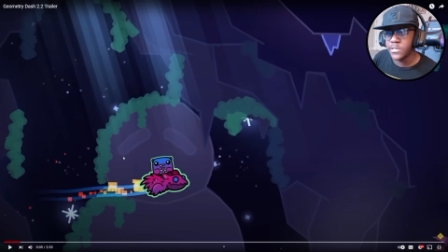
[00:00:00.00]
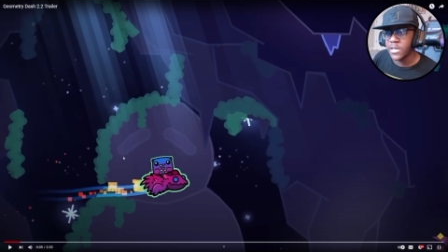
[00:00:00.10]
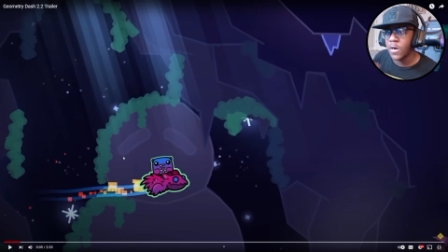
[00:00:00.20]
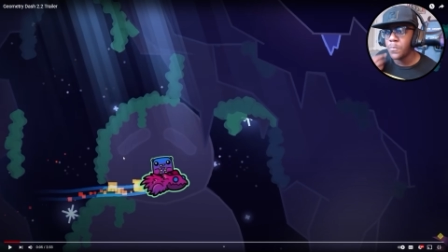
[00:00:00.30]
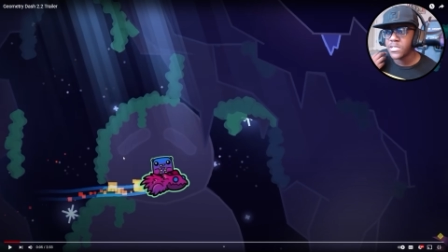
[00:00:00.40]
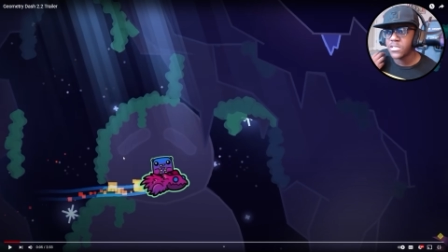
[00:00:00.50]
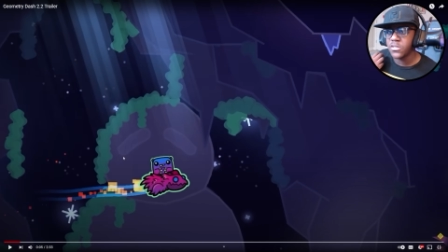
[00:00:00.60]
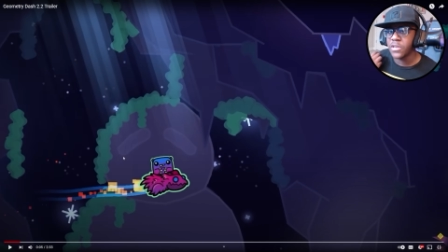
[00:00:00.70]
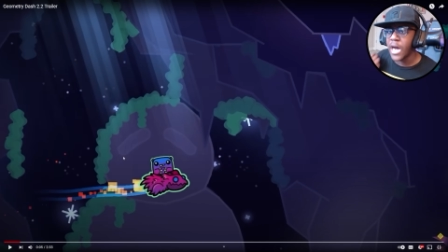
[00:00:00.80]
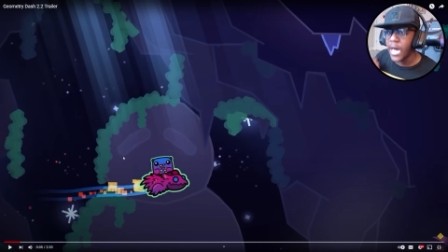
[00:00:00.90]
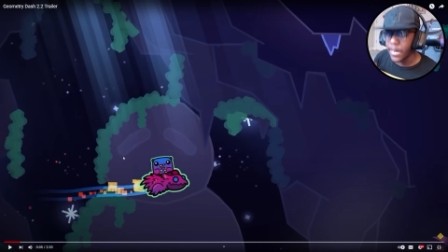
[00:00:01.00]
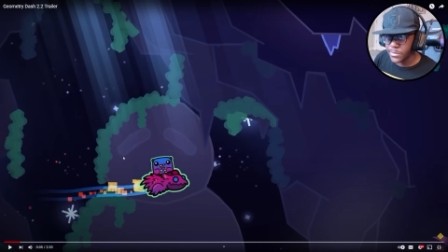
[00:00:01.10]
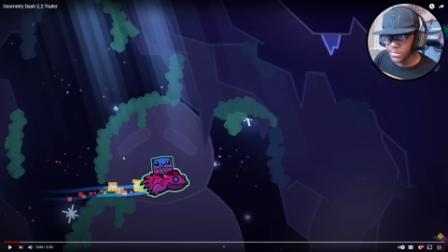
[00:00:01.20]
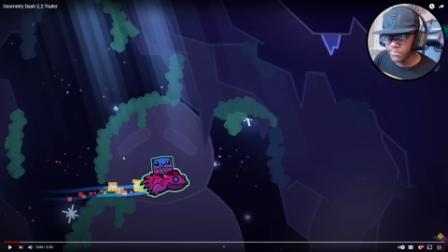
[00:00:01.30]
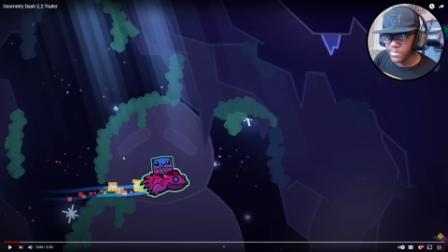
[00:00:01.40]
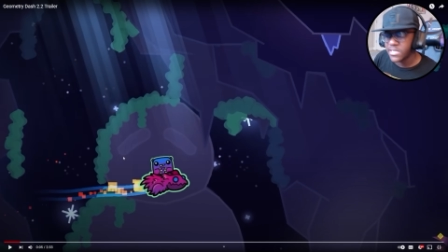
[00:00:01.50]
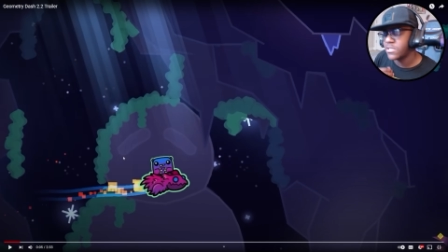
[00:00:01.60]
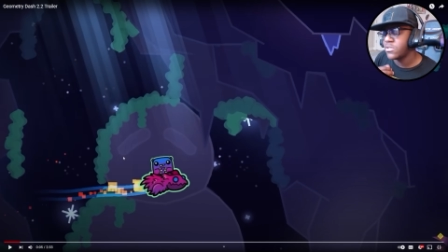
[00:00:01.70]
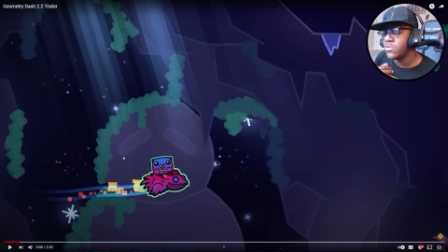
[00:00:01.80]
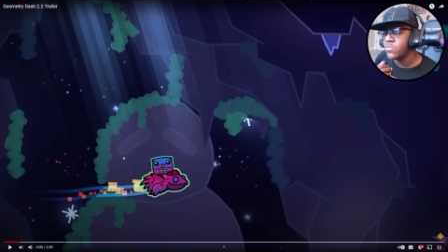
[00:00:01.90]
I hope it's still an option because I
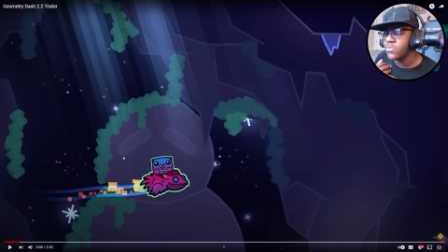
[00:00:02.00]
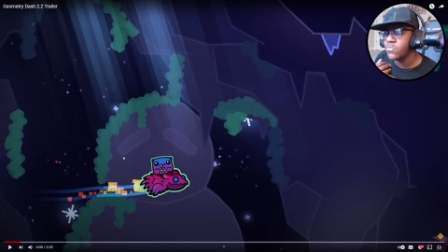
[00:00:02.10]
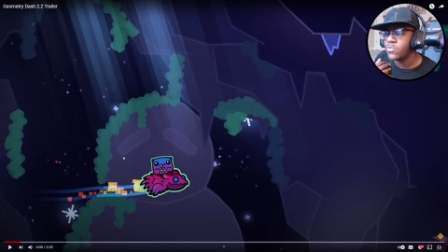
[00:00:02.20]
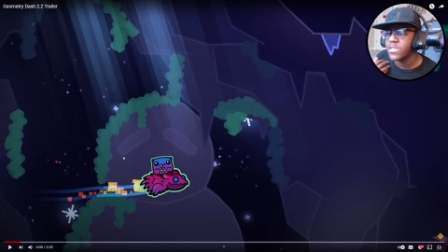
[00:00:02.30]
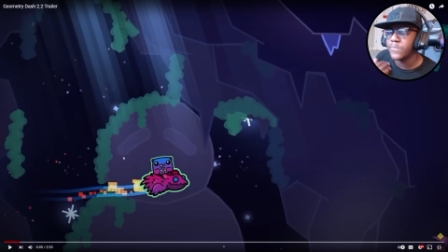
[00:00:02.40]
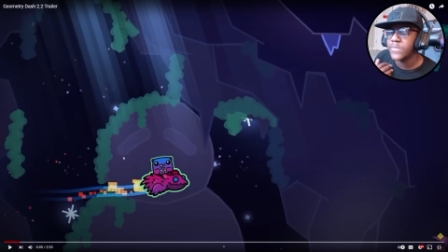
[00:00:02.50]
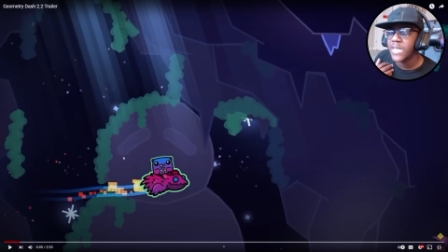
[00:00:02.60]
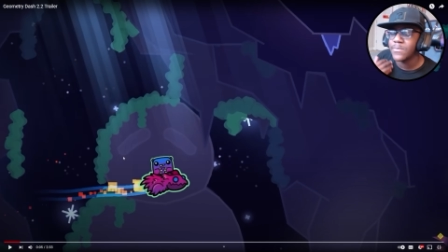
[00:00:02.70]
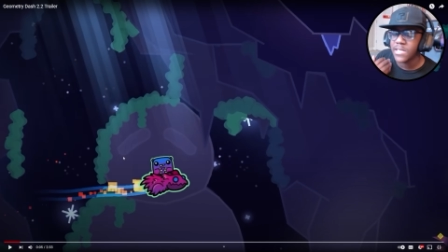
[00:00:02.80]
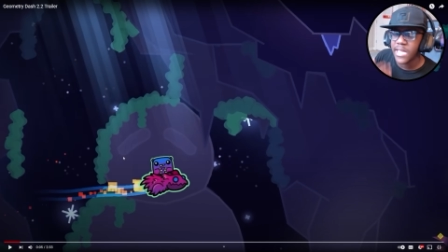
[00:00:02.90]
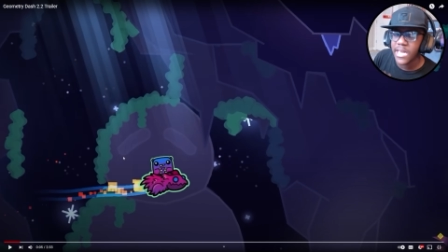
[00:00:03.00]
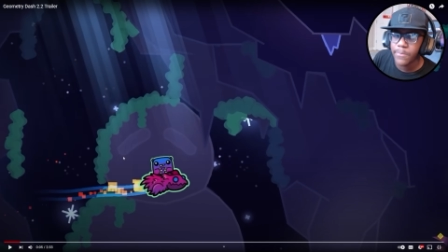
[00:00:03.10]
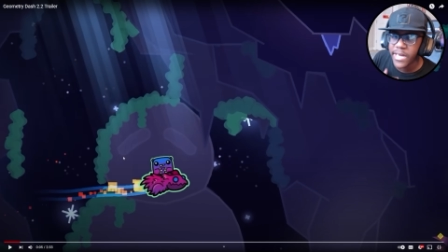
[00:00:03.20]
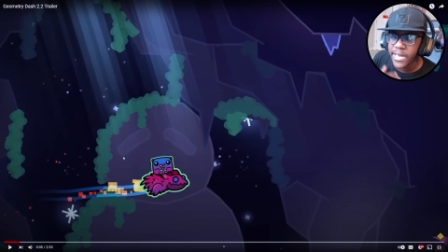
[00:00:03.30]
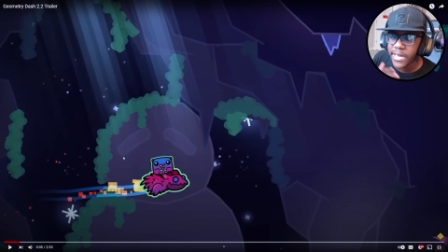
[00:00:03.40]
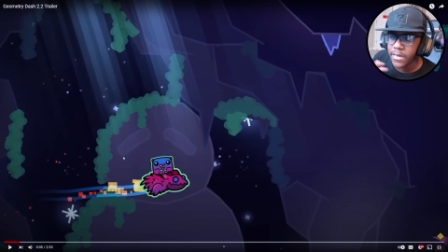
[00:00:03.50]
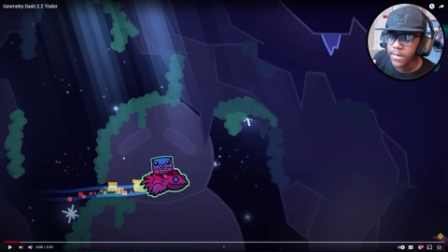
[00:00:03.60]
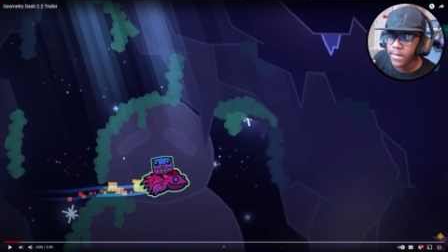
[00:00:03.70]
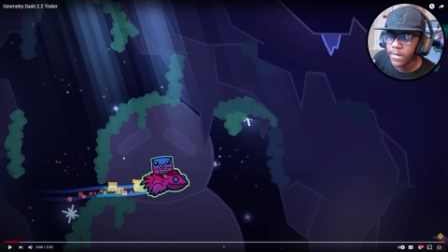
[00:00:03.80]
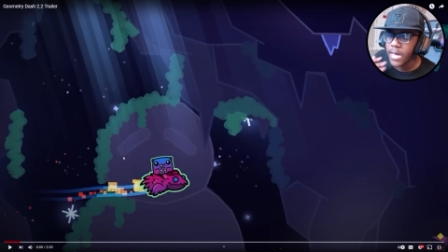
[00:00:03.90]
still do sometimes like my
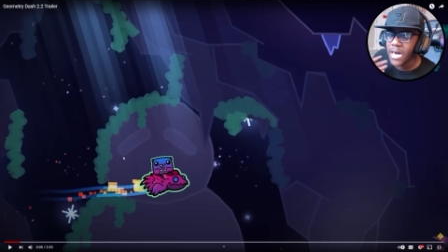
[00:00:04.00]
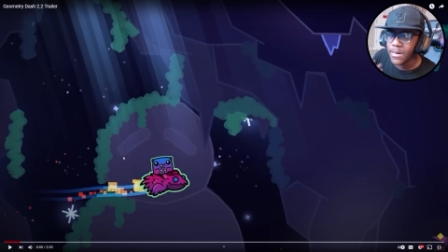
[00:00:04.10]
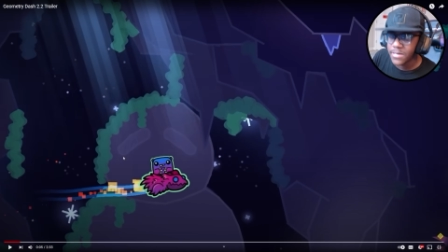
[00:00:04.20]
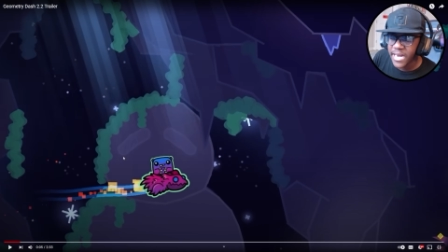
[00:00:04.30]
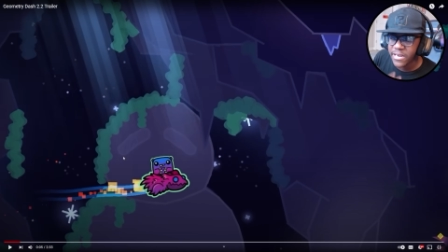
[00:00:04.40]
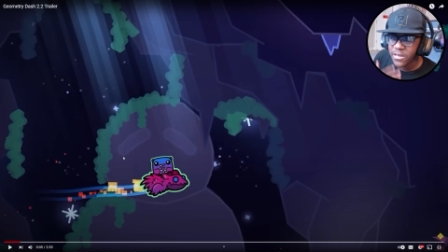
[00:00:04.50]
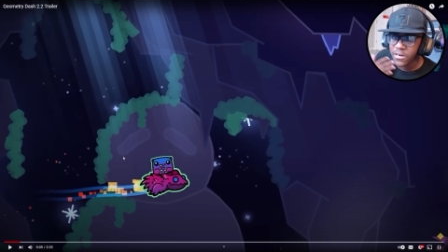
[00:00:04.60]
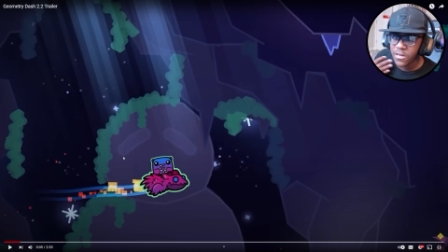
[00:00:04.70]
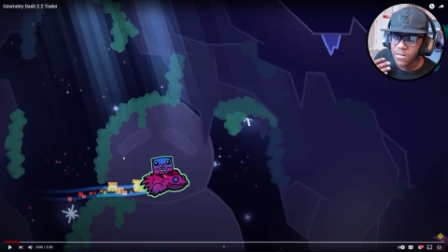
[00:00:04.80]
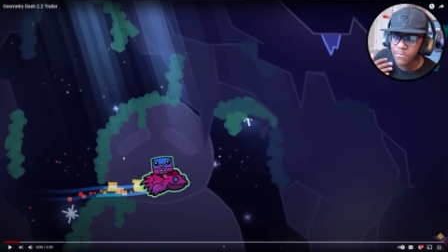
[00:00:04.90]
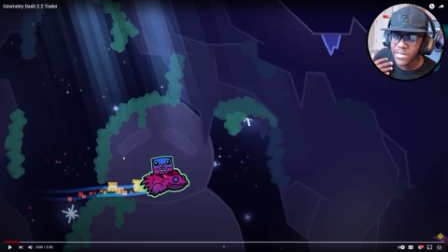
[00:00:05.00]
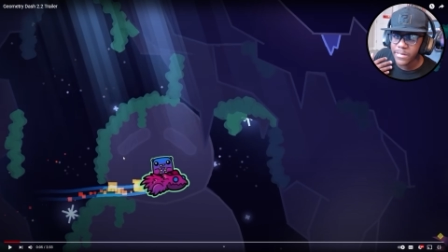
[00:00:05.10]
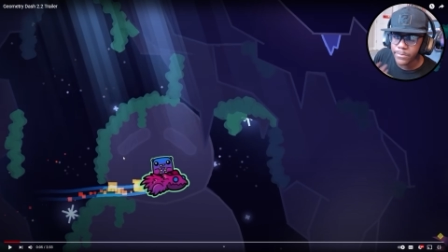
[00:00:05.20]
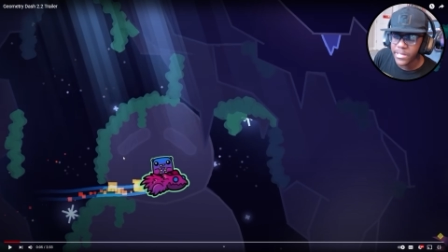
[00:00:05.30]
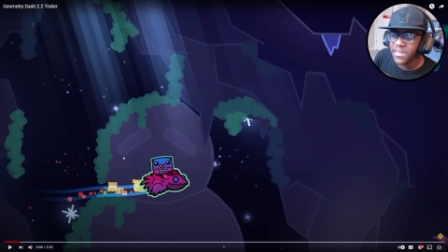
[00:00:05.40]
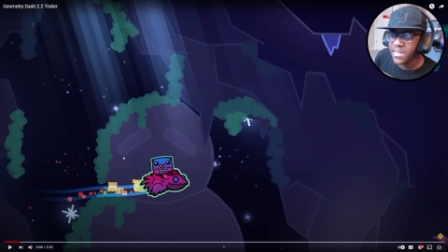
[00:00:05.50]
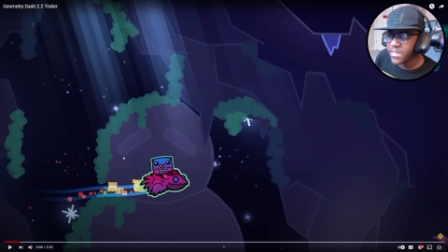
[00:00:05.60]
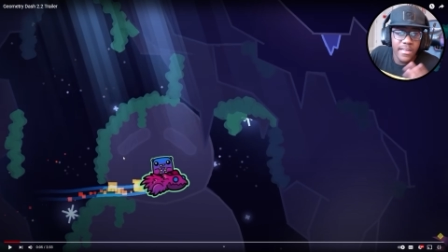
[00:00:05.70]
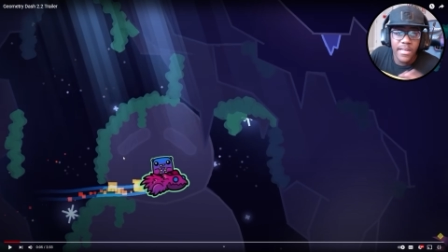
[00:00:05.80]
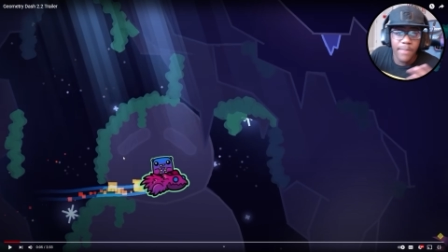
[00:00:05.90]
uh, icon color being blending.